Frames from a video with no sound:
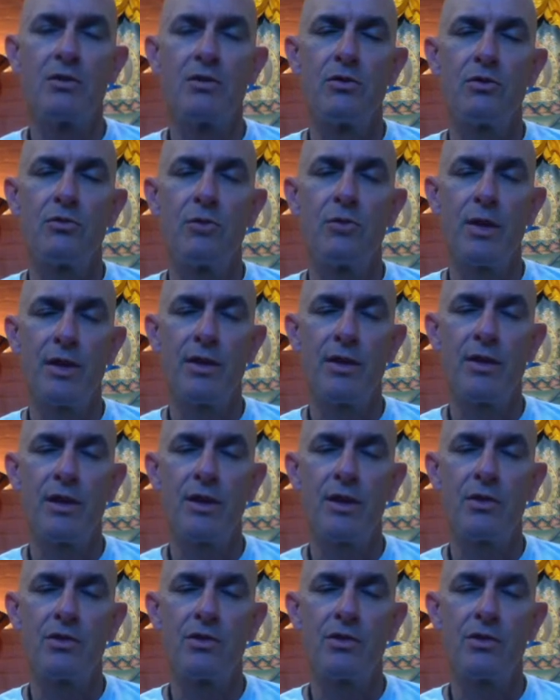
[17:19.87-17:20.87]
With
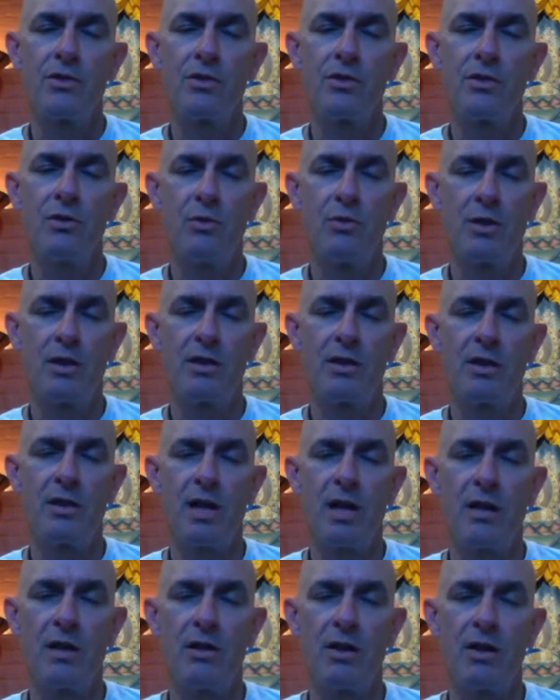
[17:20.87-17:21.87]
this, you will
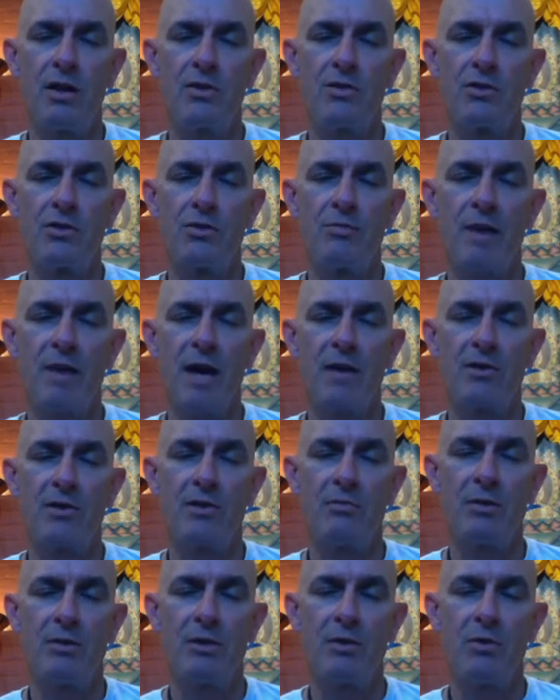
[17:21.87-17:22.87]
attain
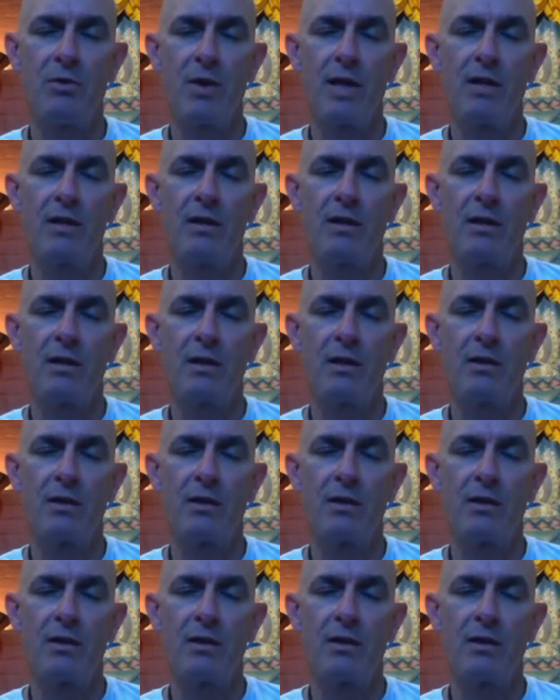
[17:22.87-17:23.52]
unsurpassable awakening.